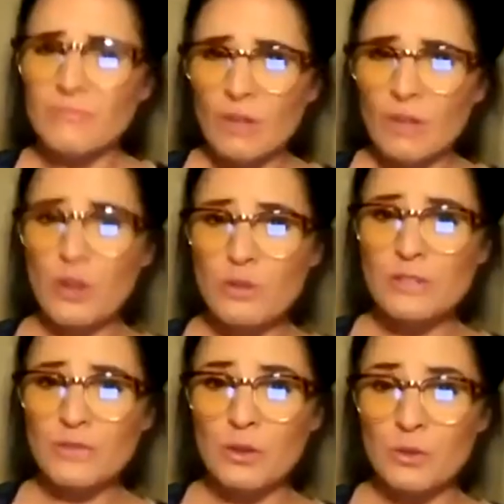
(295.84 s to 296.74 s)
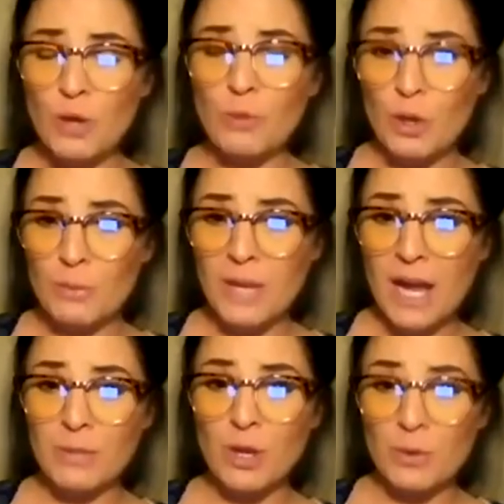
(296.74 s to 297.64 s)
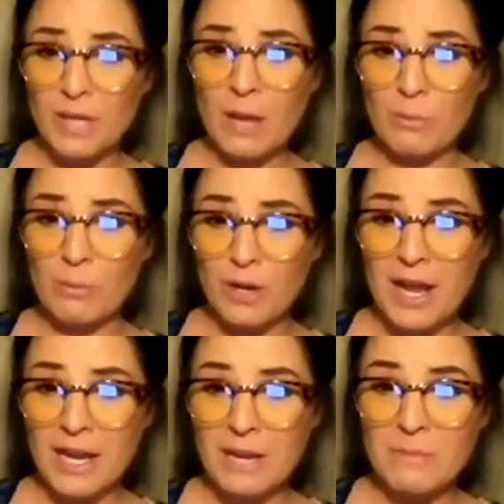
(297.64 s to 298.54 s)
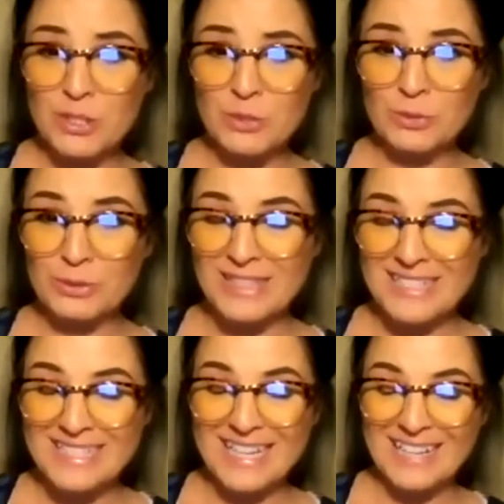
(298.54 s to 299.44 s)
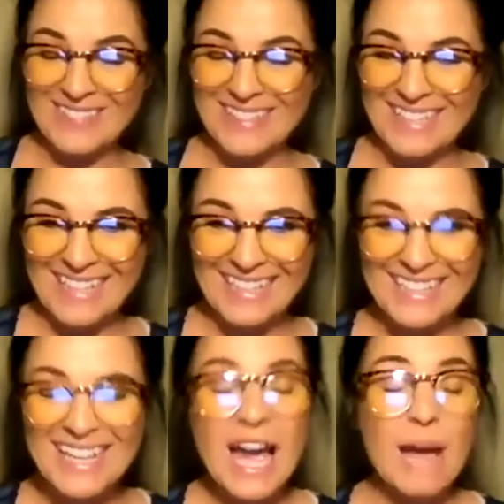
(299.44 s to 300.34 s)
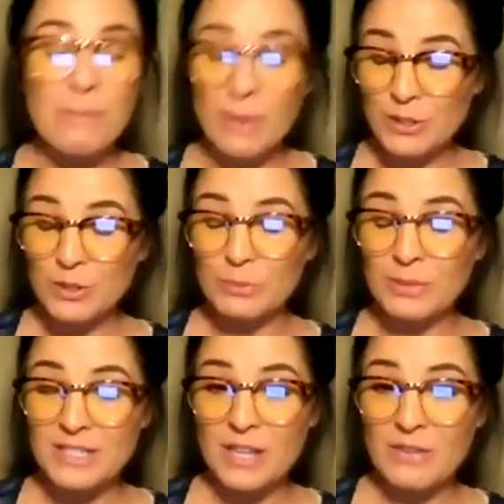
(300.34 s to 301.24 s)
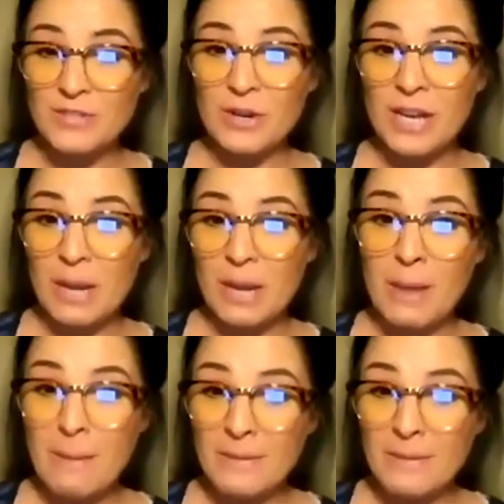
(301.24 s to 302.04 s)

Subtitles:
For those of you who don't know me, I'm Cody Helmer. I am a jewel in the state of Indiana. I'm married to a police officer and I'm a mom